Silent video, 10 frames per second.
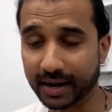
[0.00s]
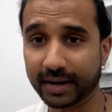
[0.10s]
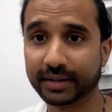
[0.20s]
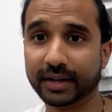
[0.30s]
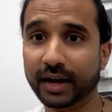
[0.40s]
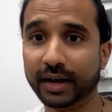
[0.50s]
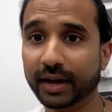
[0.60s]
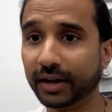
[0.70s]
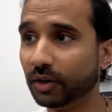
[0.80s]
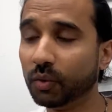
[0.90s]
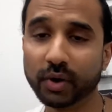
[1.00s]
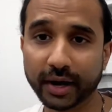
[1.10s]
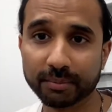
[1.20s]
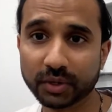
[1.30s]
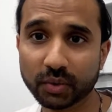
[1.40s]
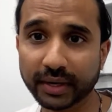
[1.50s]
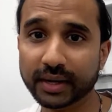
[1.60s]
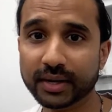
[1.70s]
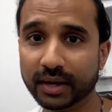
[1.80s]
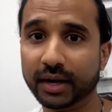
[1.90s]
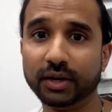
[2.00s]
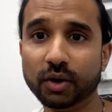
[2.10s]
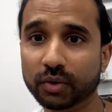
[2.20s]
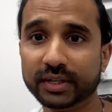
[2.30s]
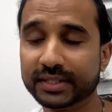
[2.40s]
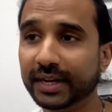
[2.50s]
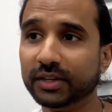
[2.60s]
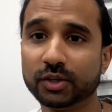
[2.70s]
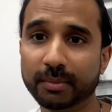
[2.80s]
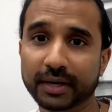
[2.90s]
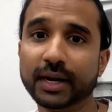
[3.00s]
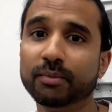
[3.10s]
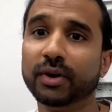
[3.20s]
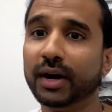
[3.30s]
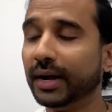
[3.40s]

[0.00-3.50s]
I know what I'm doing. I know the settings on my camera.